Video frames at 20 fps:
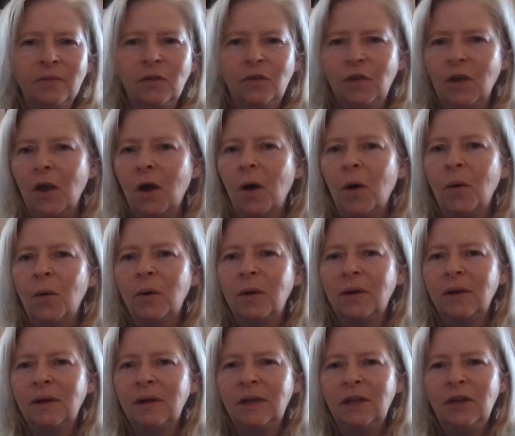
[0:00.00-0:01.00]

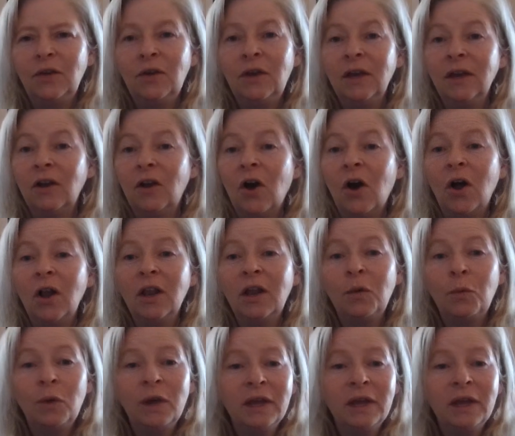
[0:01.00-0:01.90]
So you can call it